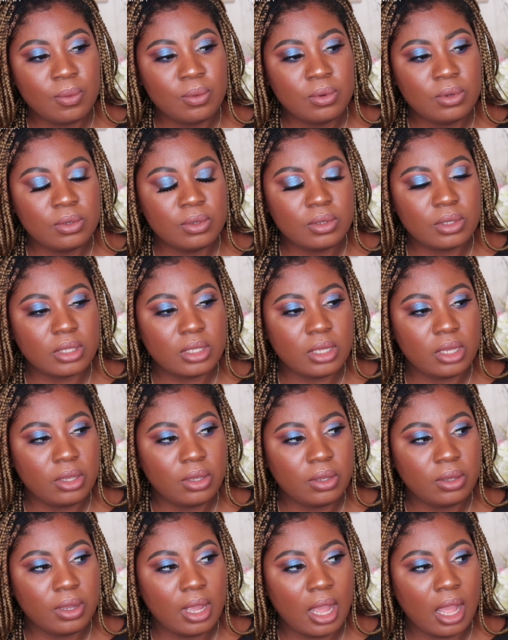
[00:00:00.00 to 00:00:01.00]
will see
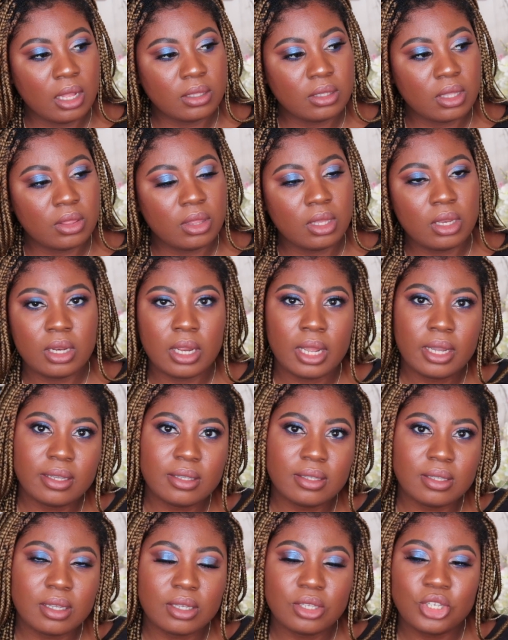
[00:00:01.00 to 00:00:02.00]
you at the
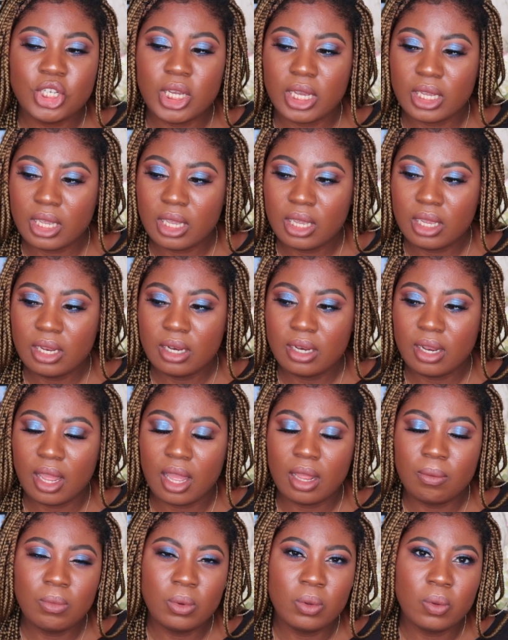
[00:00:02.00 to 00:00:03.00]
next check-in
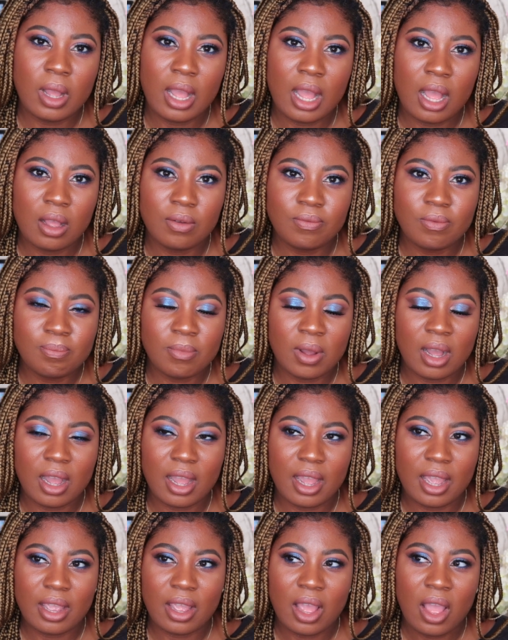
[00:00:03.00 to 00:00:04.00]
and we'll have
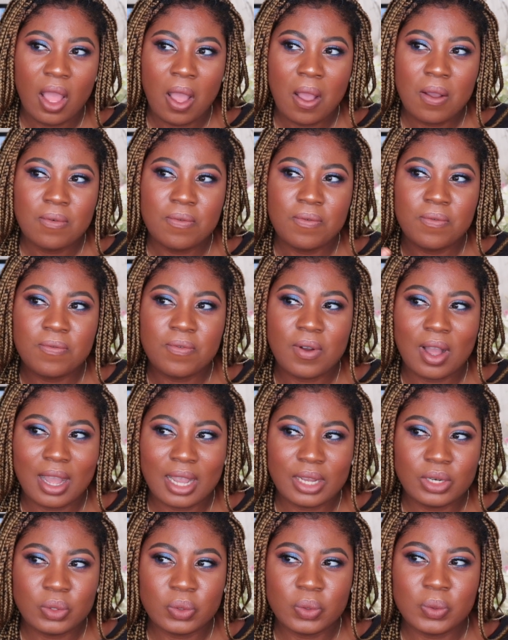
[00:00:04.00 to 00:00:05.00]
my
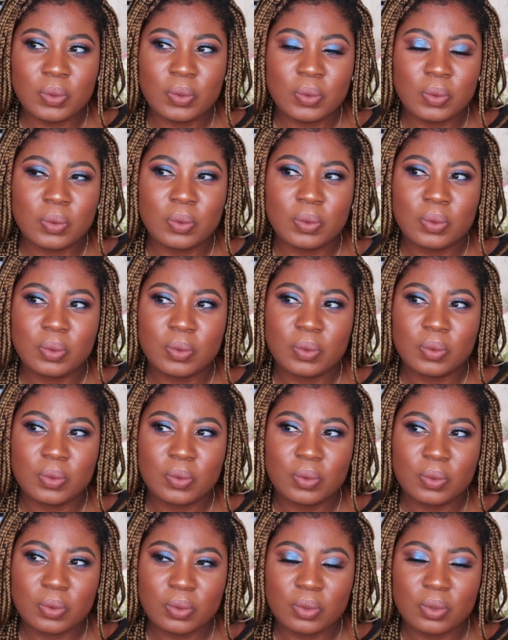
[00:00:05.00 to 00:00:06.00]
final
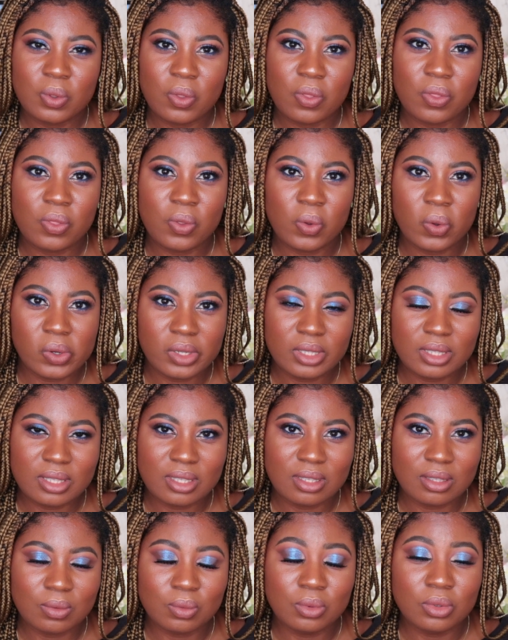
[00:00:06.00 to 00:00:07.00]

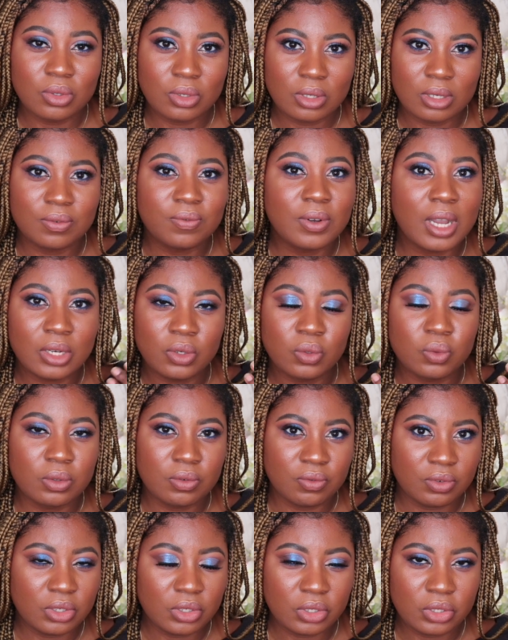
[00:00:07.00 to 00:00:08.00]
thoughts. We'll do a final
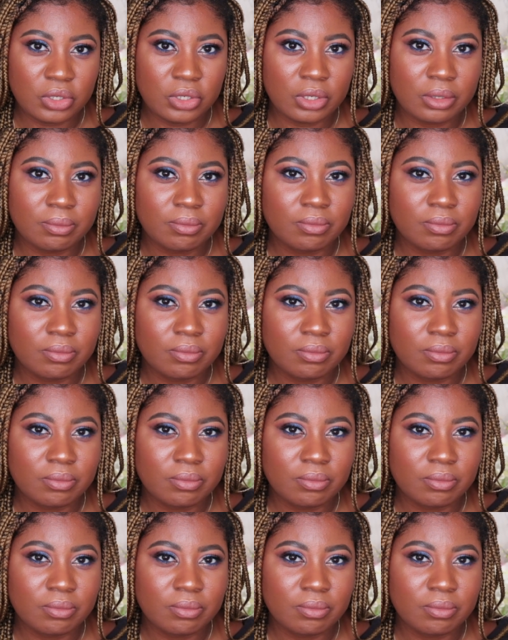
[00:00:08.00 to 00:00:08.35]
review.